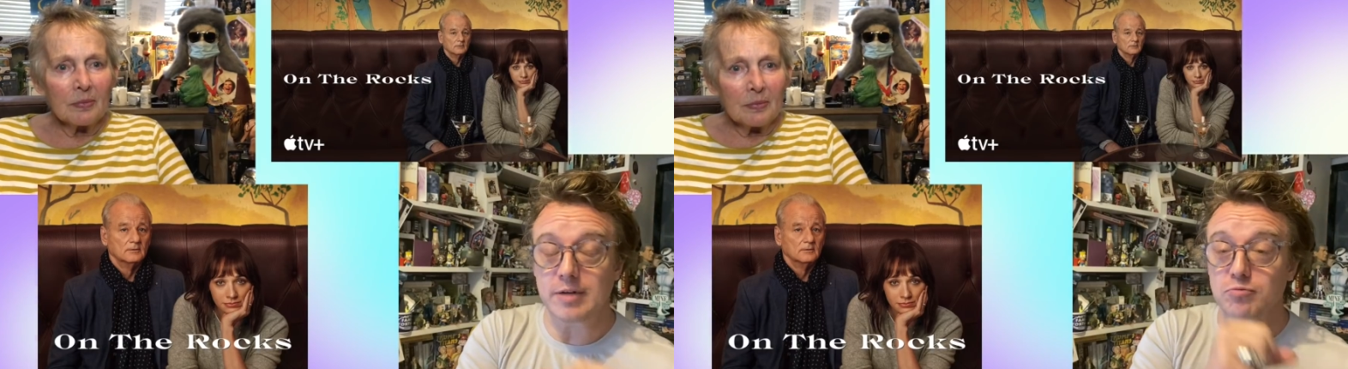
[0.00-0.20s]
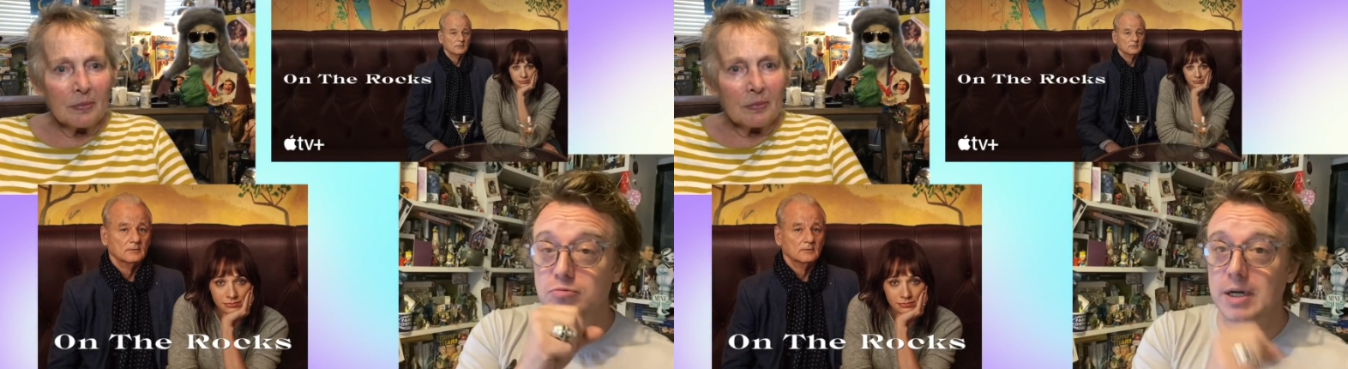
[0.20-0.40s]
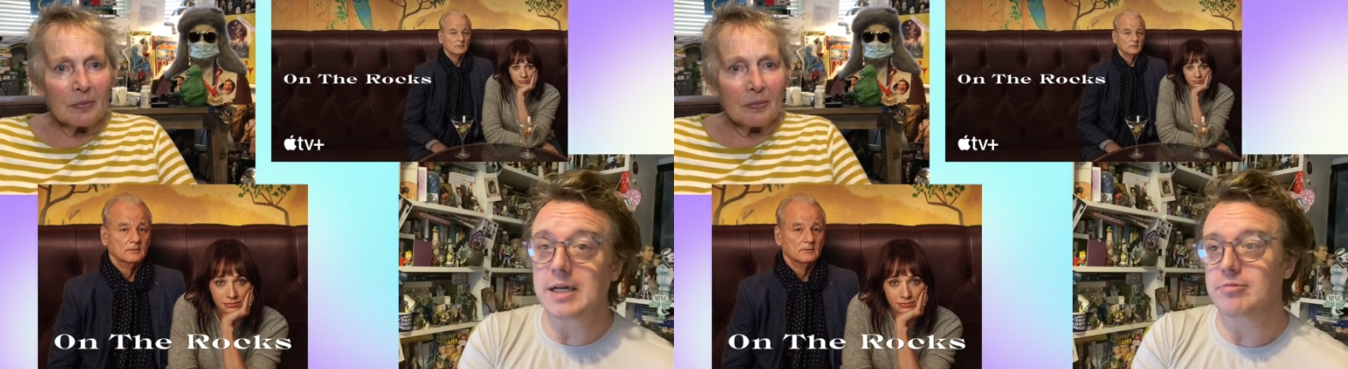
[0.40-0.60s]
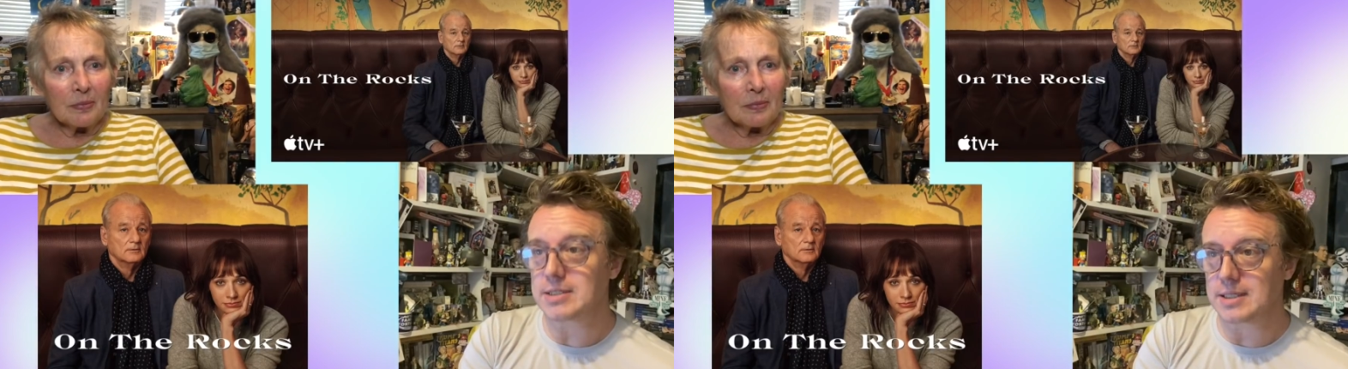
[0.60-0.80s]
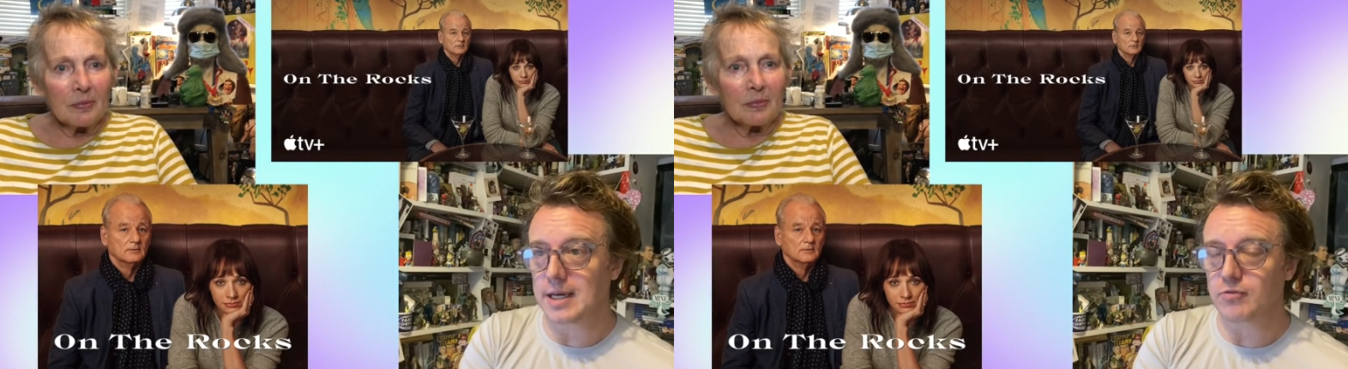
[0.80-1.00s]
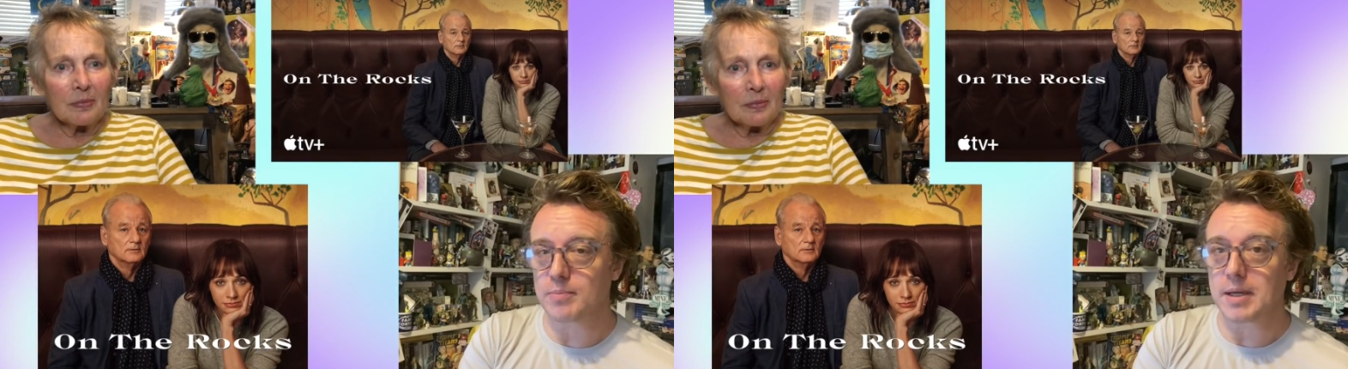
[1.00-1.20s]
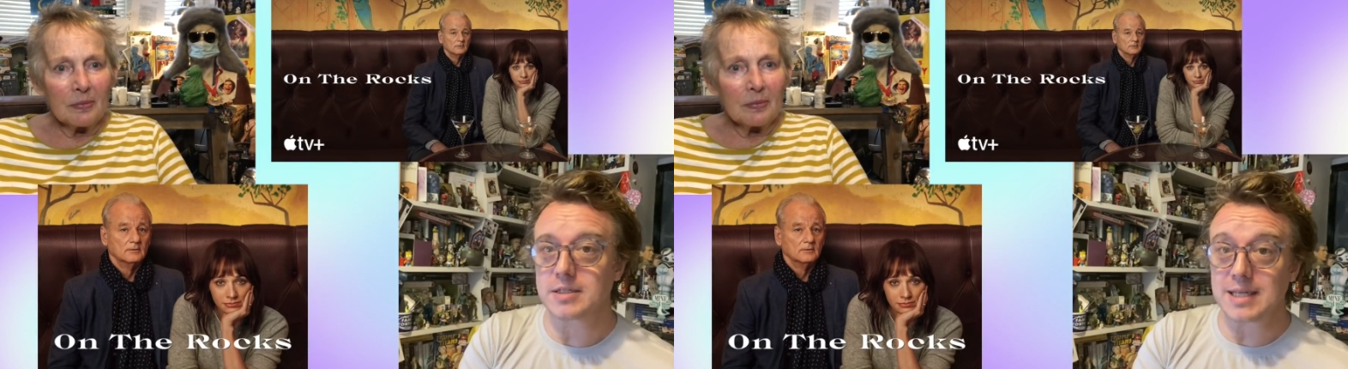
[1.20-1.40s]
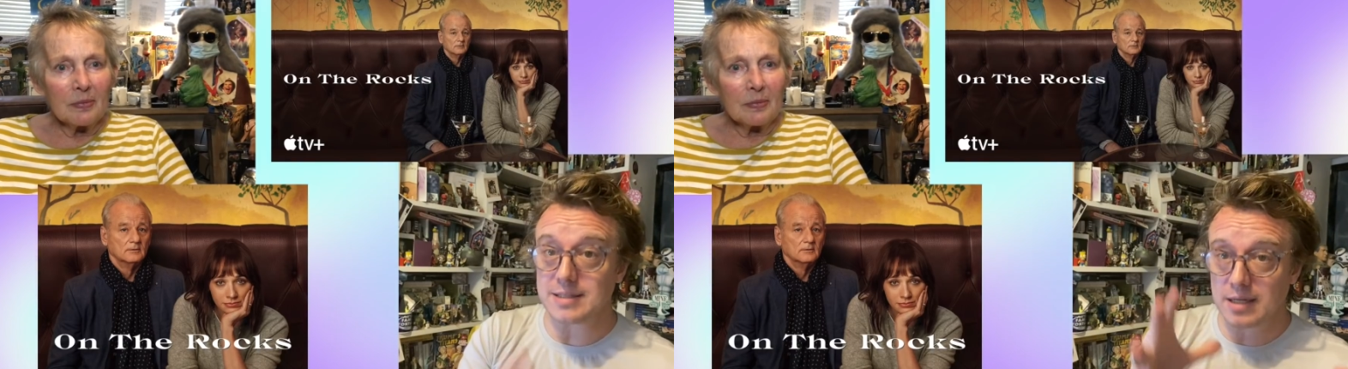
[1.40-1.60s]
Speaker 1: and it really resonated for me
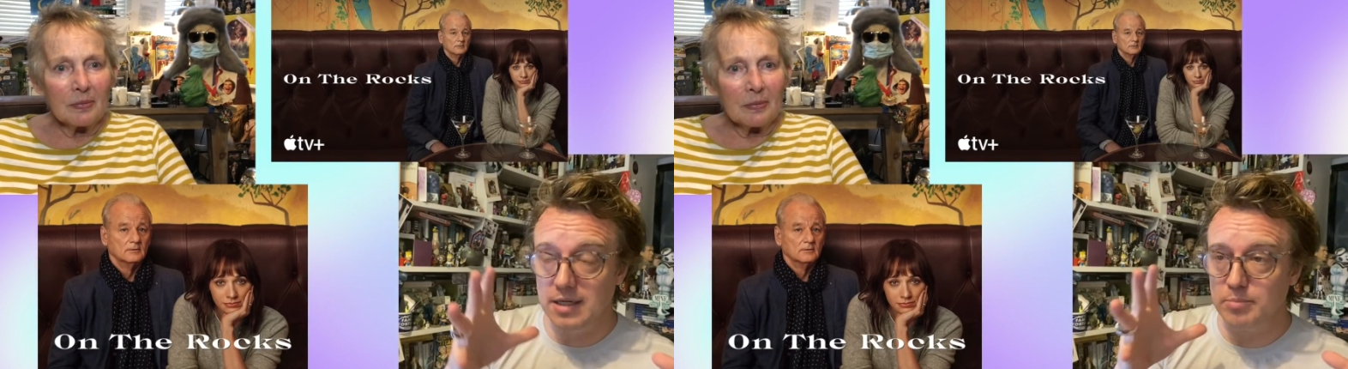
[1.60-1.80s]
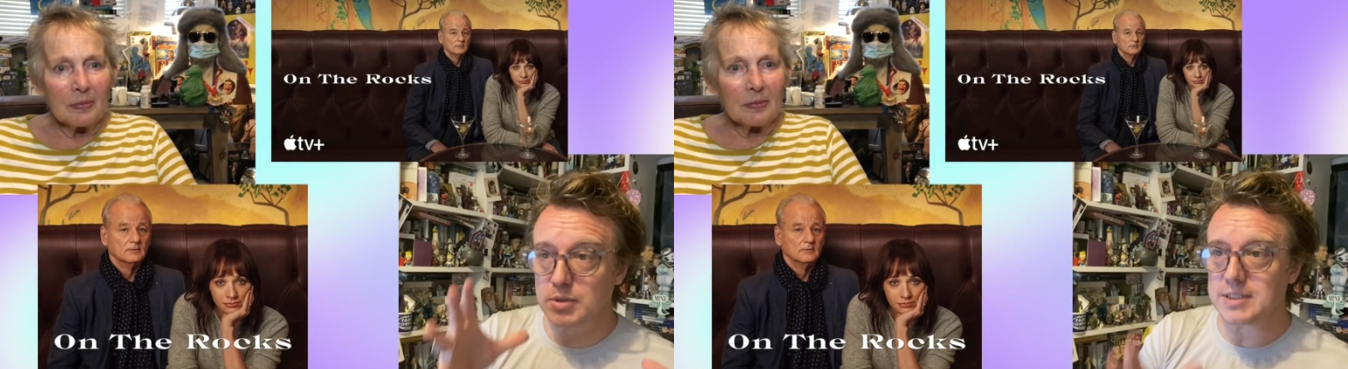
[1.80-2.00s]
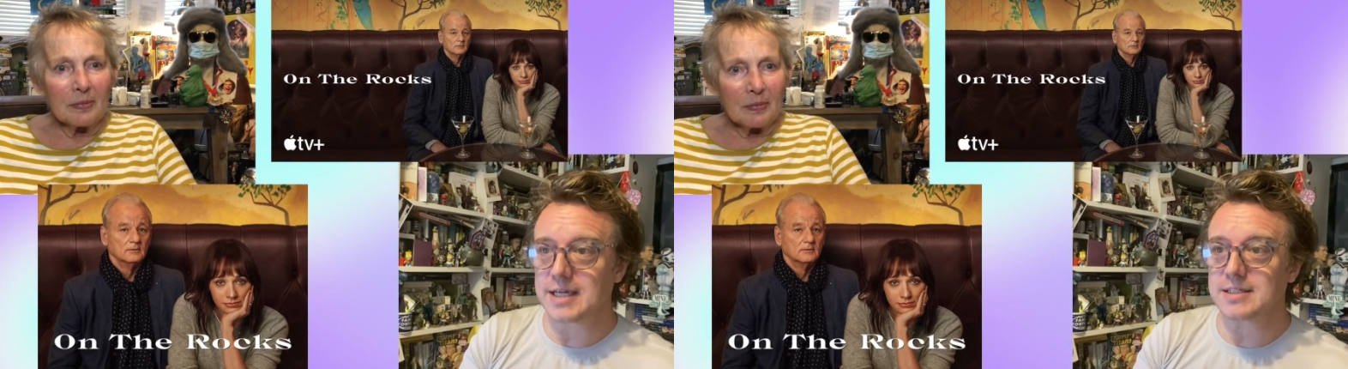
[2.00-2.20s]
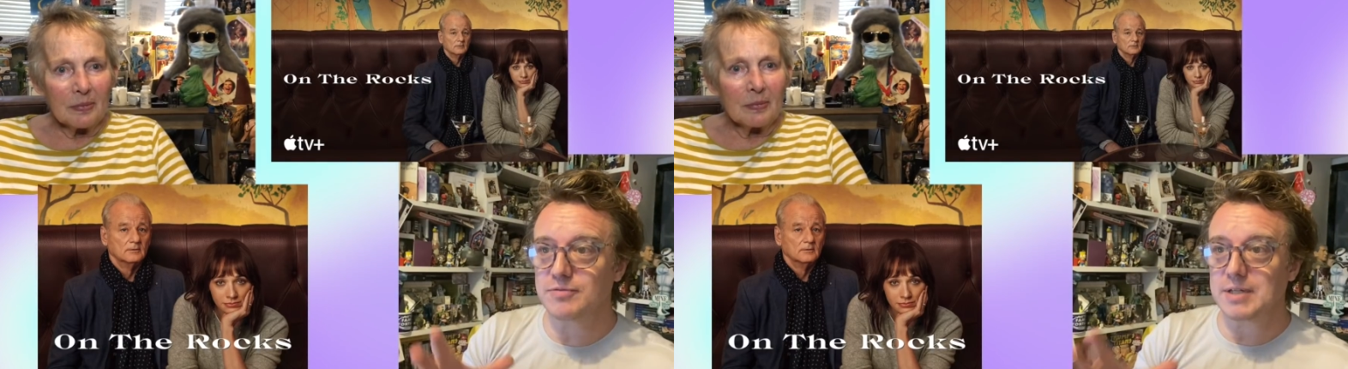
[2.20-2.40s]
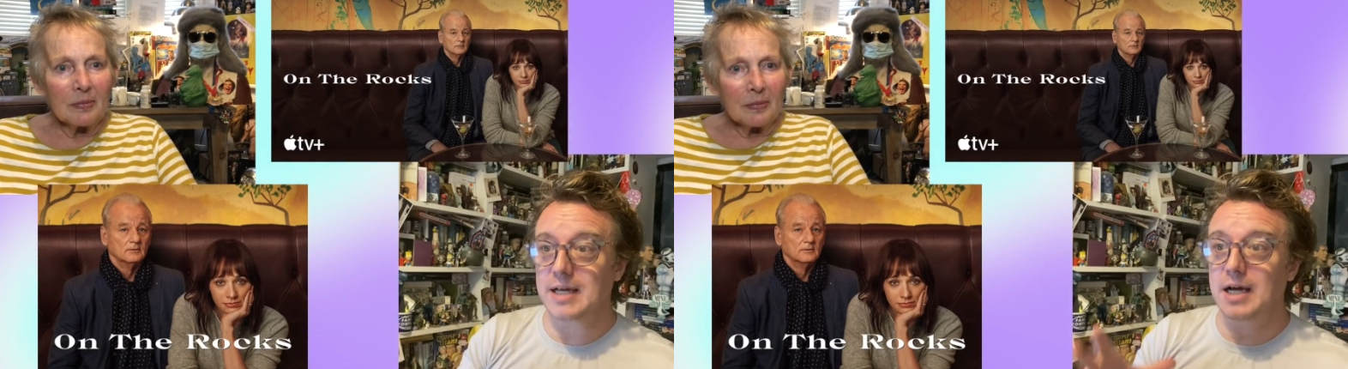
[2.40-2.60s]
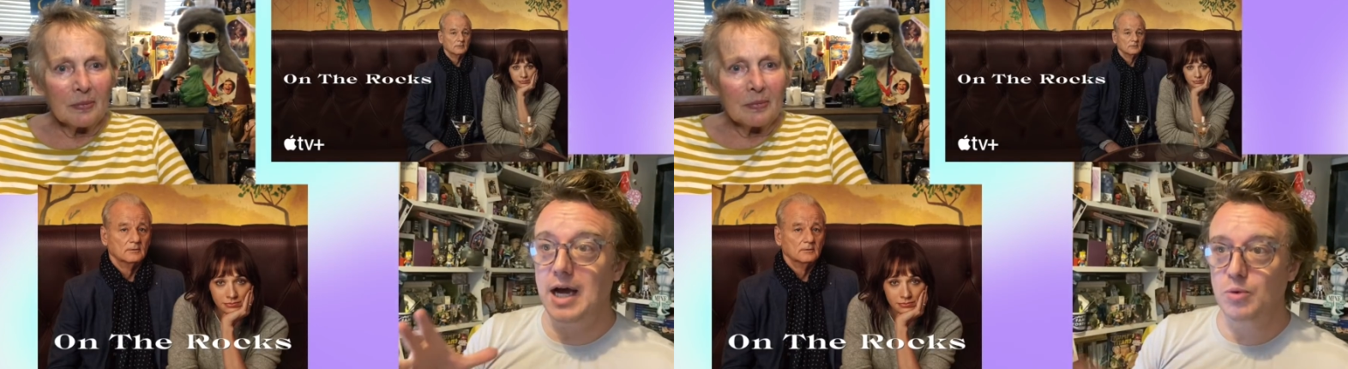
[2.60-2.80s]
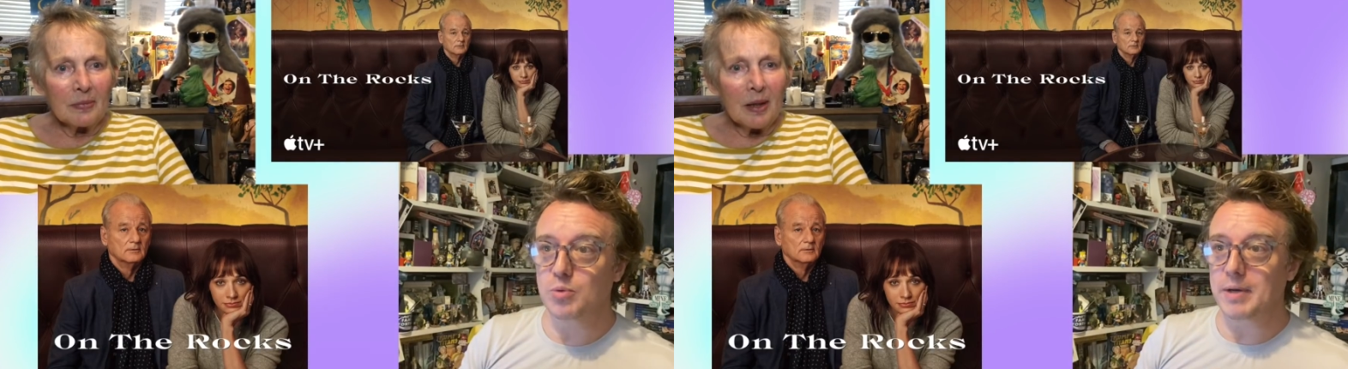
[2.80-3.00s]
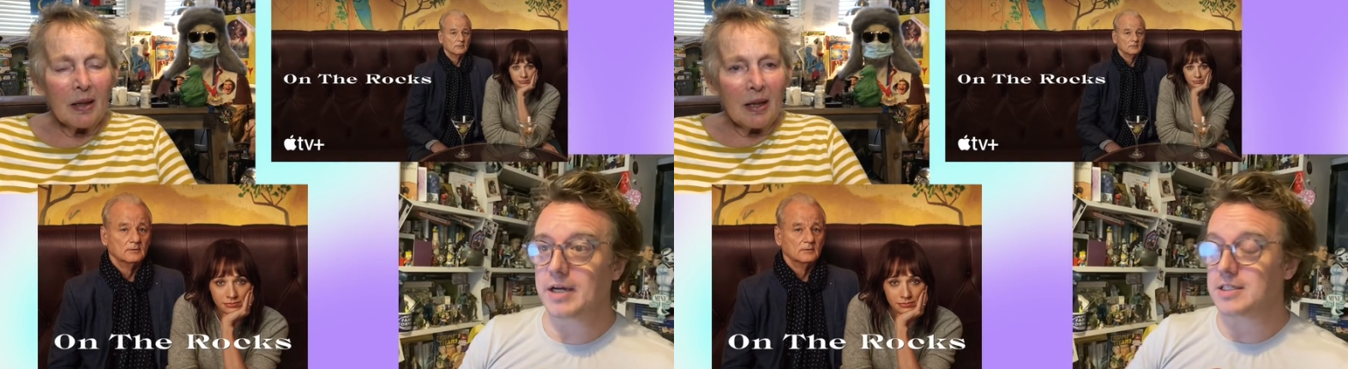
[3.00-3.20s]
because that's the kind of protective dad I will be.